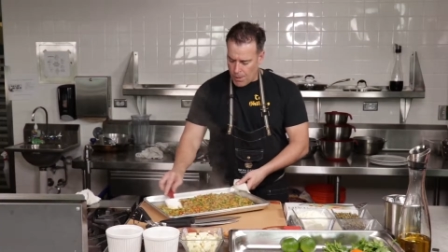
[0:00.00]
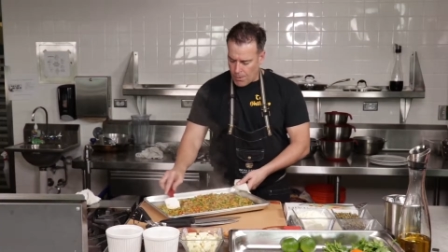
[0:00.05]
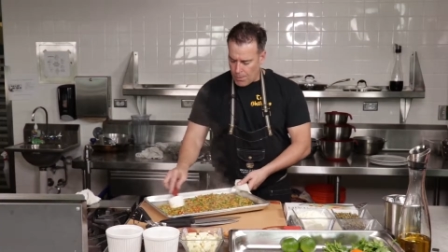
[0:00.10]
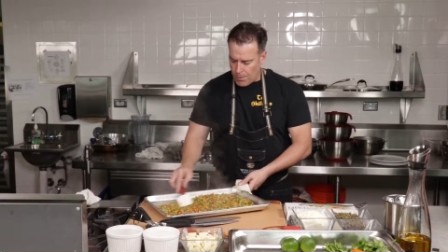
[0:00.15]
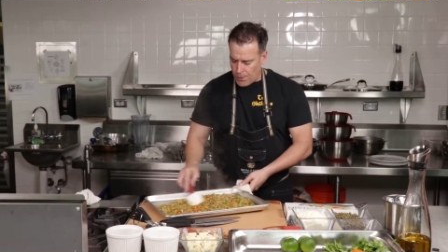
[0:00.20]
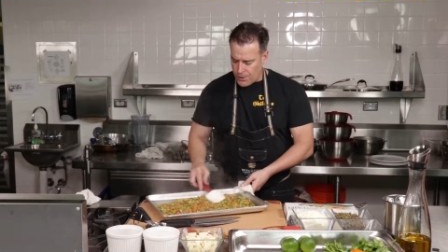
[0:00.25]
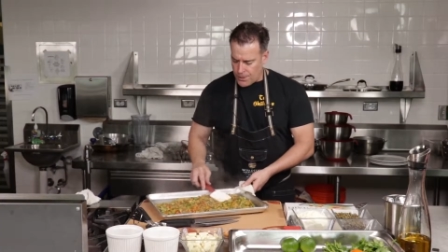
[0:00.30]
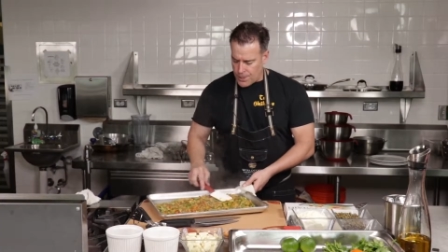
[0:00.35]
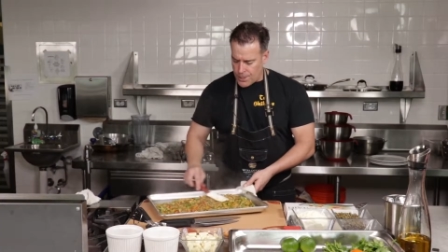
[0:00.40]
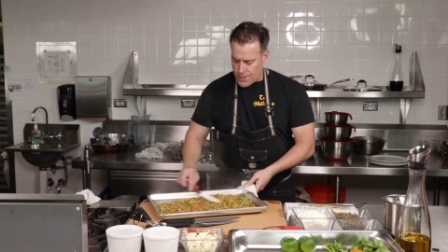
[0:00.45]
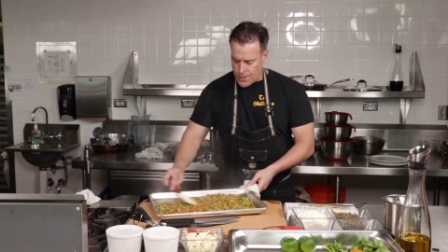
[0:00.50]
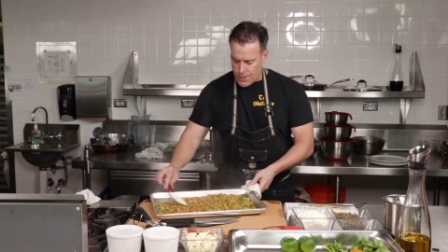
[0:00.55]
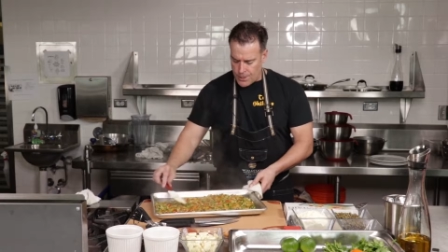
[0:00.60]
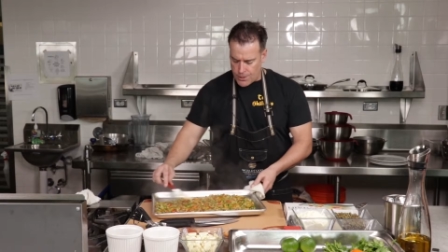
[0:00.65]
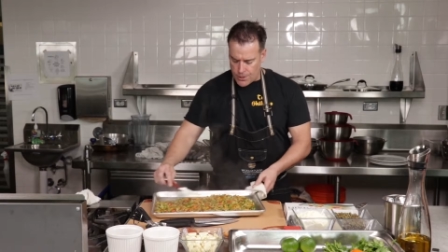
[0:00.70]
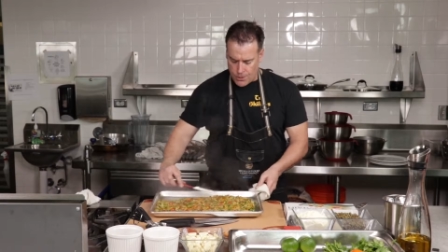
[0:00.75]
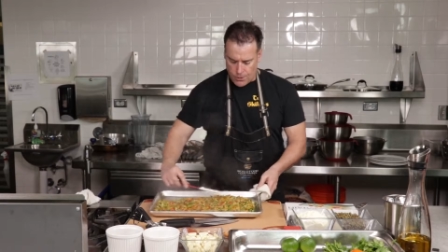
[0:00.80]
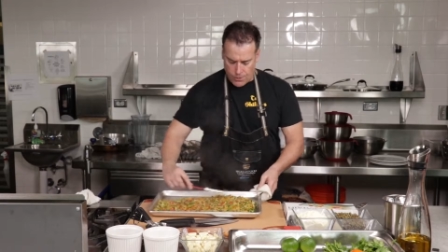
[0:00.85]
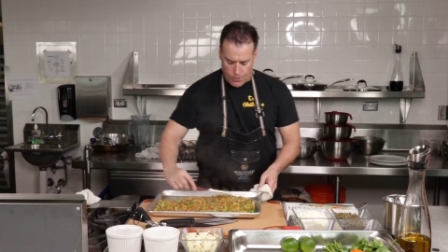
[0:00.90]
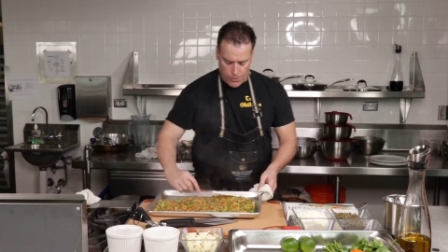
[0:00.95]
going to put this
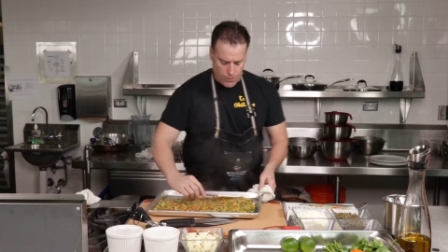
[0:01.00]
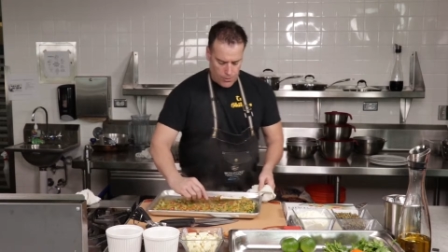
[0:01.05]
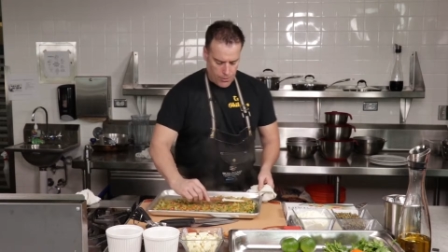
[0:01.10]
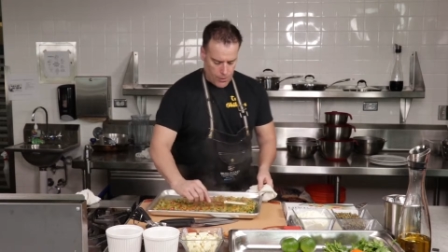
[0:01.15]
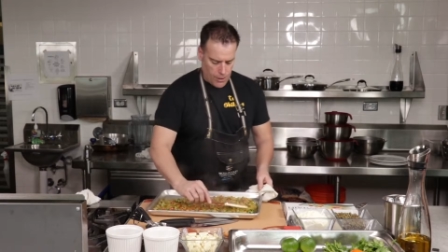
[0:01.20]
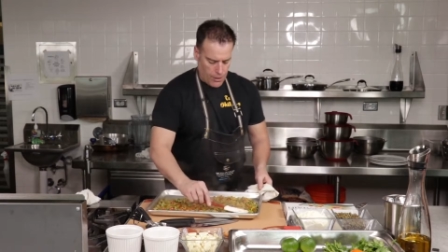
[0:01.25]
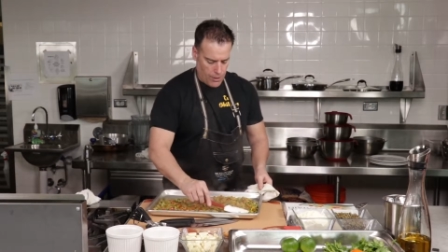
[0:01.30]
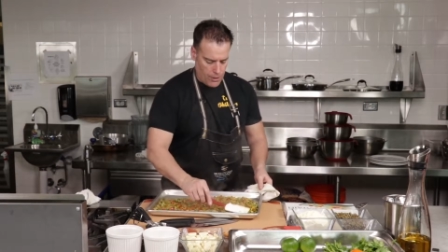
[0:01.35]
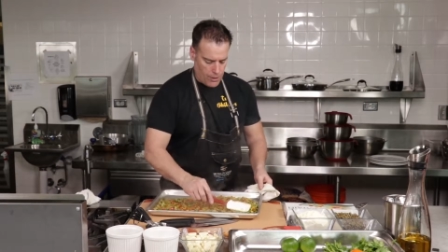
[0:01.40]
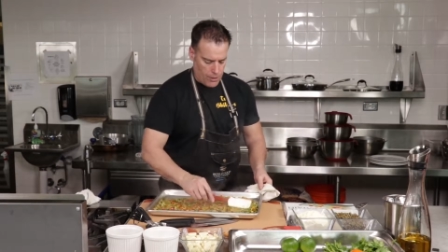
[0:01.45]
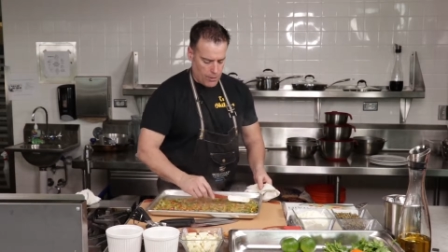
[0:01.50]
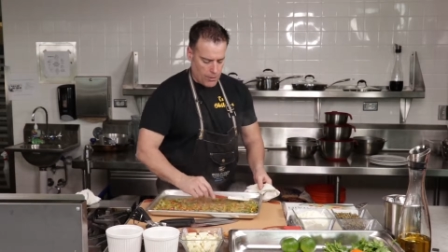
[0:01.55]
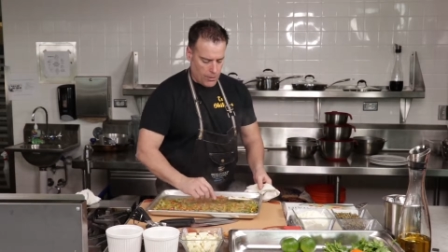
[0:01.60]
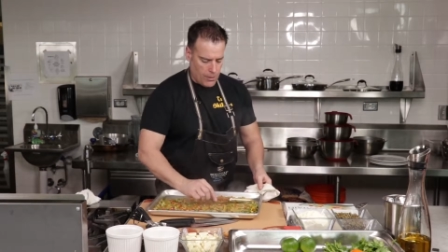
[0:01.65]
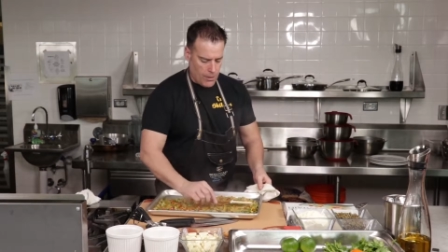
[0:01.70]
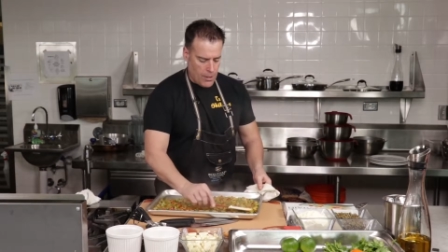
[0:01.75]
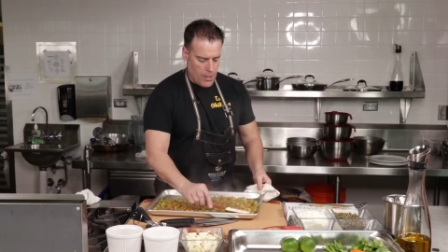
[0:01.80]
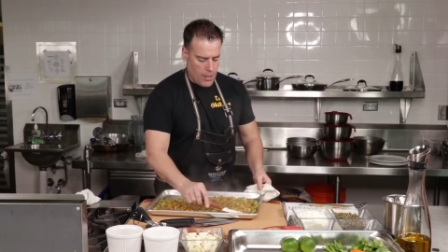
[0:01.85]
into the